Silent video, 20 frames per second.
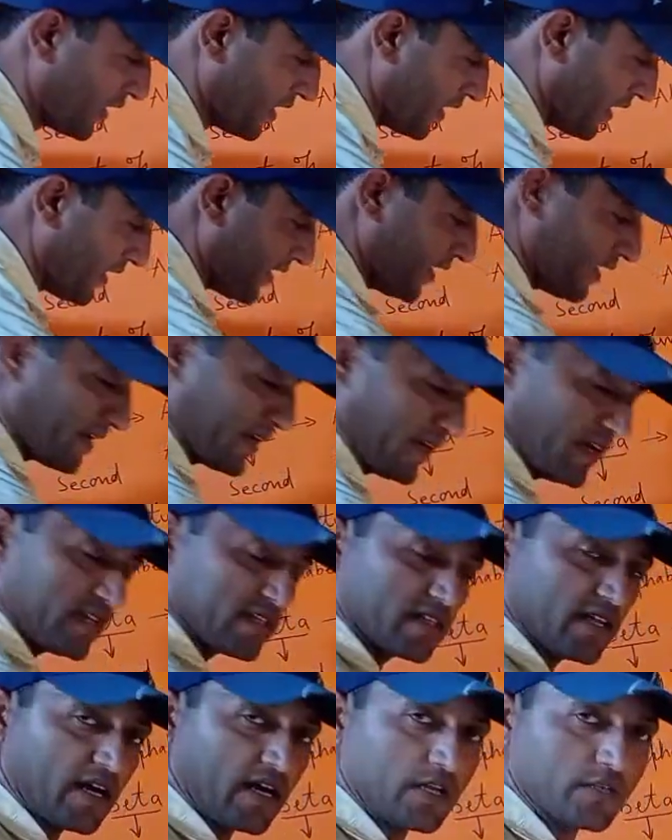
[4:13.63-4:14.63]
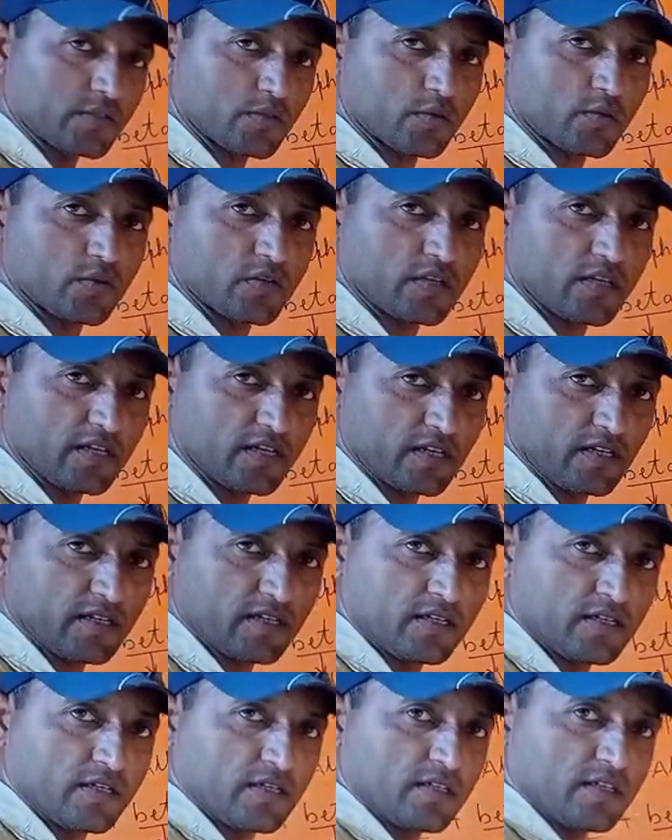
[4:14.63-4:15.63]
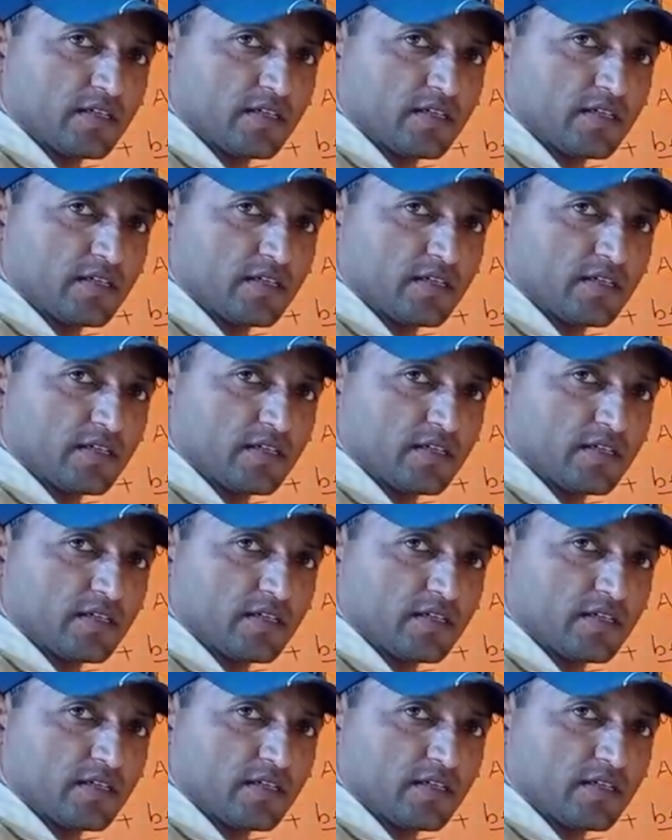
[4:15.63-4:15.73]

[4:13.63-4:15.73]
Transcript: and it has also three